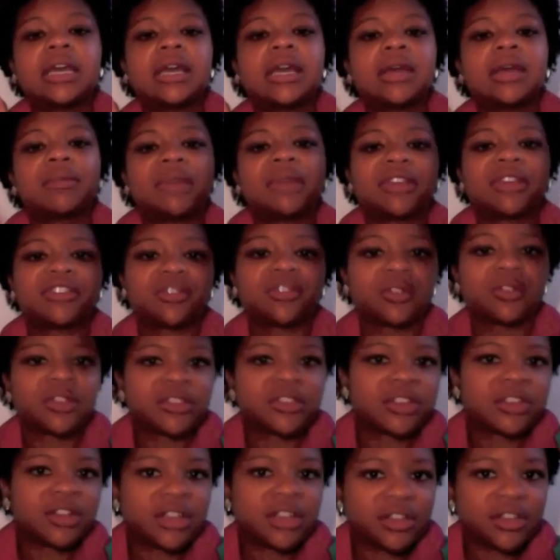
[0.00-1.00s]
making sure this
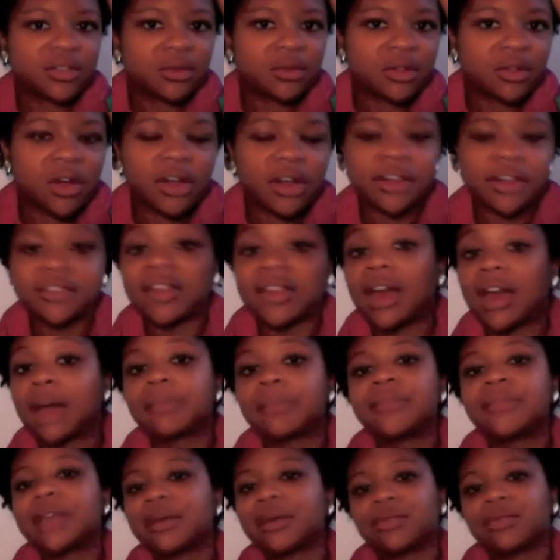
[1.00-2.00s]
didn't get too long in the top.
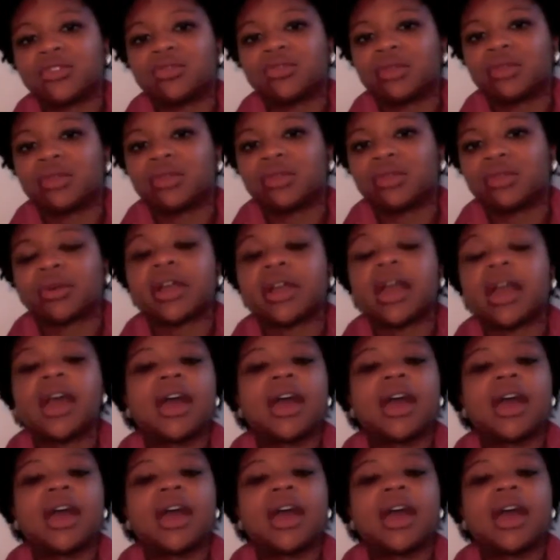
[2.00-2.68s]
That was too much work.